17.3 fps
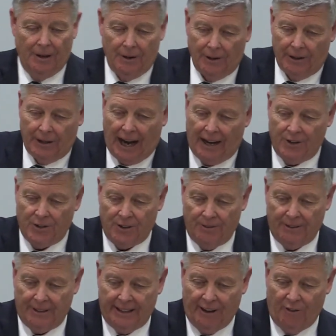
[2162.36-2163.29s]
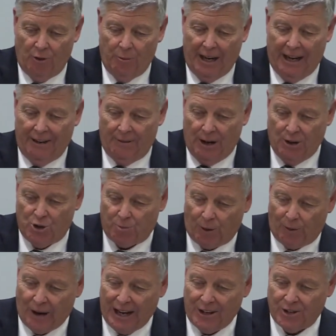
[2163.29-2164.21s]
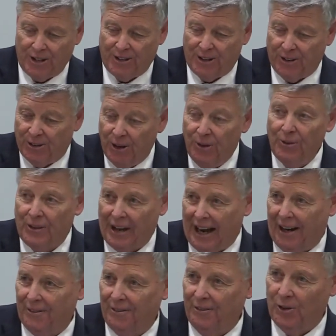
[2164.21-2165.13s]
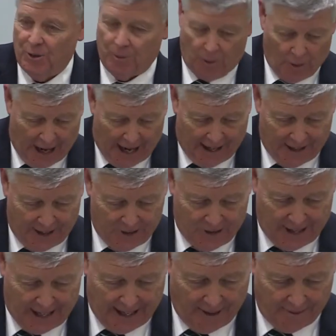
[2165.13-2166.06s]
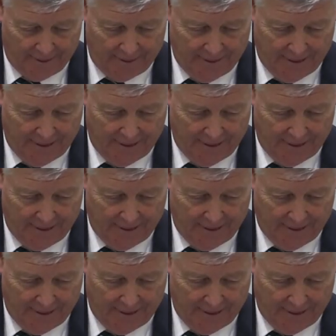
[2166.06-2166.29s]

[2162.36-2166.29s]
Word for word: God has given me inspiration to do that with miraculous gift.